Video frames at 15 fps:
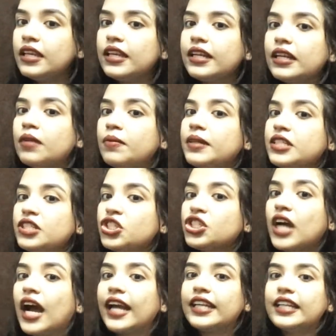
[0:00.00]
little bit
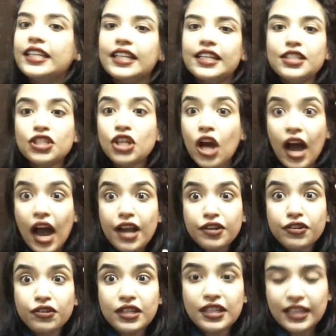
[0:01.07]
shininess. I
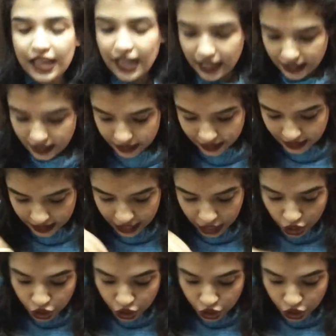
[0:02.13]
really like this.